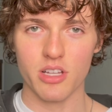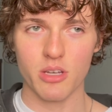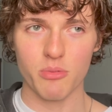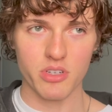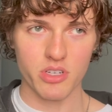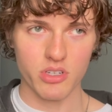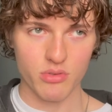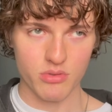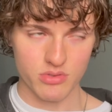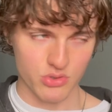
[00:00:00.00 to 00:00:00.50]

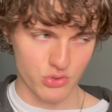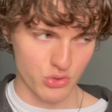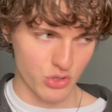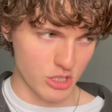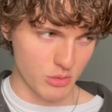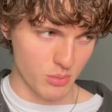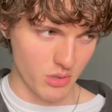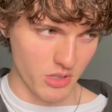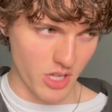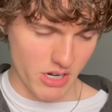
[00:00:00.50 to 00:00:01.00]
mean, it was
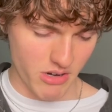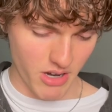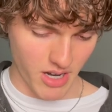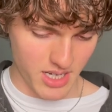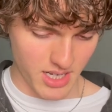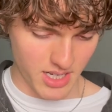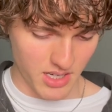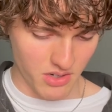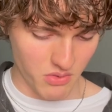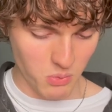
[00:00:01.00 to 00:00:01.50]
enjoyable. I read
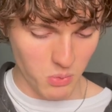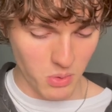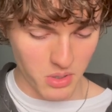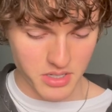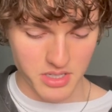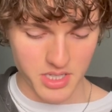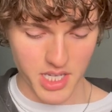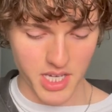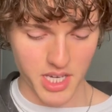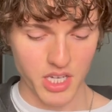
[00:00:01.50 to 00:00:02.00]
it in
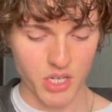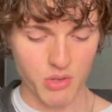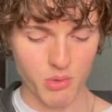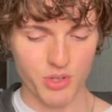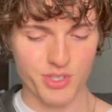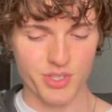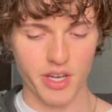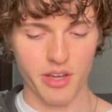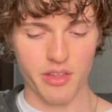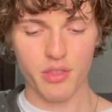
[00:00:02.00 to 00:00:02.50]
one day,
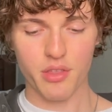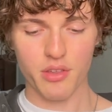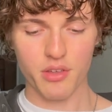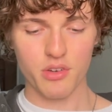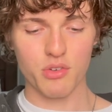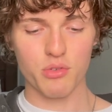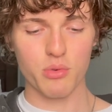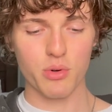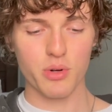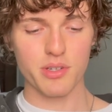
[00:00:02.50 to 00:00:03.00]
which I
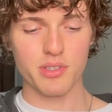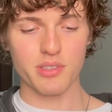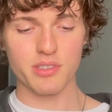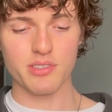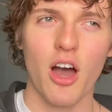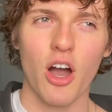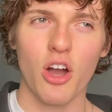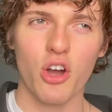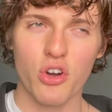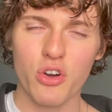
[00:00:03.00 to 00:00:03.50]
think
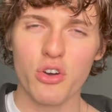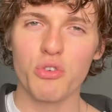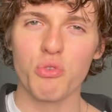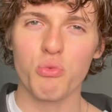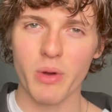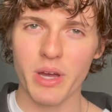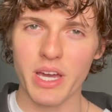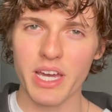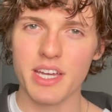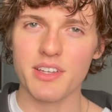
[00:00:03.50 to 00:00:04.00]
was a good
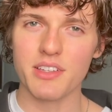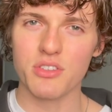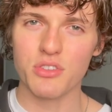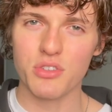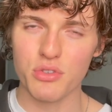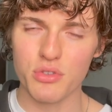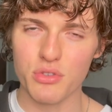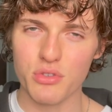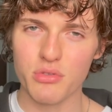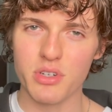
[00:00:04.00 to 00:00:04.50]
way
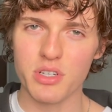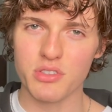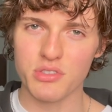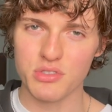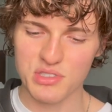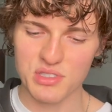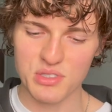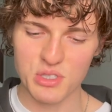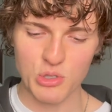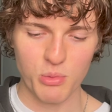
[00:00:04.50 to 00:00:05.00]
to
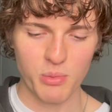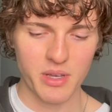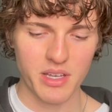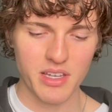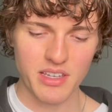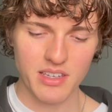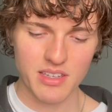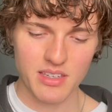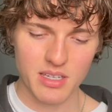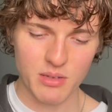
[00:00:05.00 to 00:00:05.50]
consume
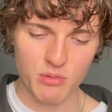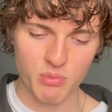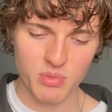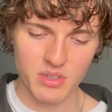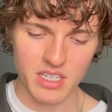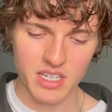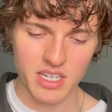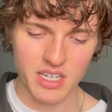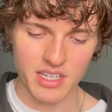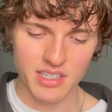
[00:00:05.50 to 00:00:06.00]
it
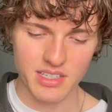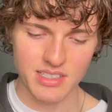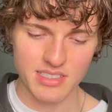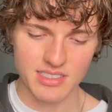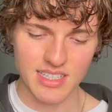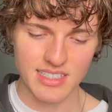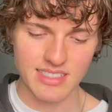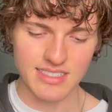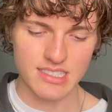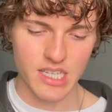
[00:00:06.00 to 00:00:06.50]
because
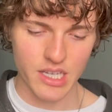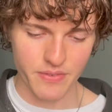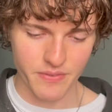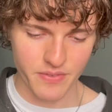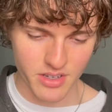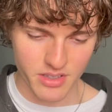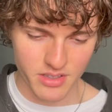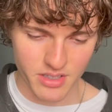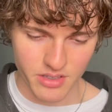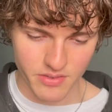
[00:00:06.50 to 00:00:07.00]
it's
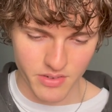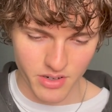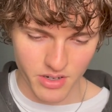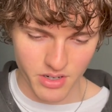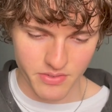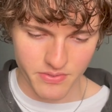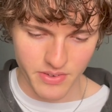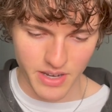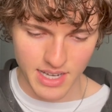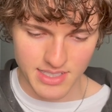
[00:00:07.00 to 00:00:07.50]
definitely
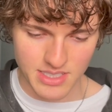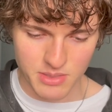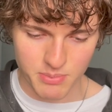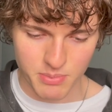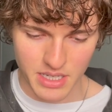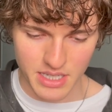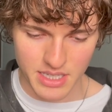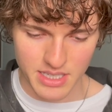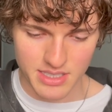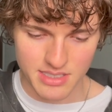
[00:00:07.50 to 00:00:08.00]
very fast
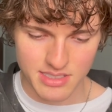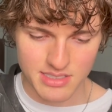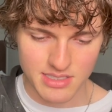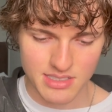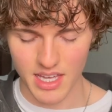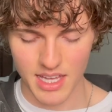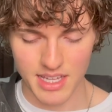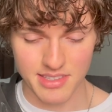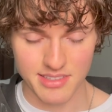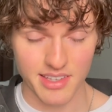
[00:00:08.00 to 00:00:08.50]

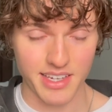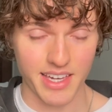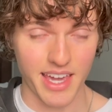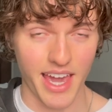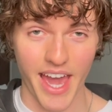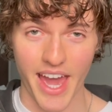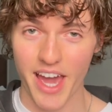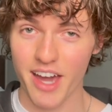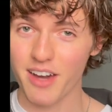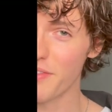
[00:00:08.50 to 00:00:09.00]
paced. It's like
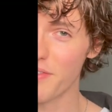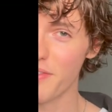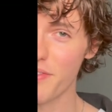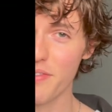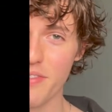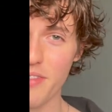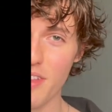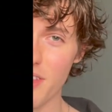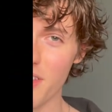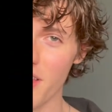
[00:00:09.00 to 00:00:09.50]
half
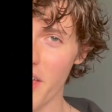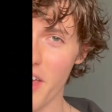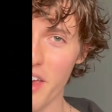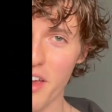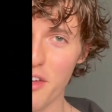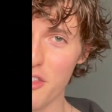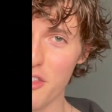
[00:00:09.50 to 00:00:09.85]
the length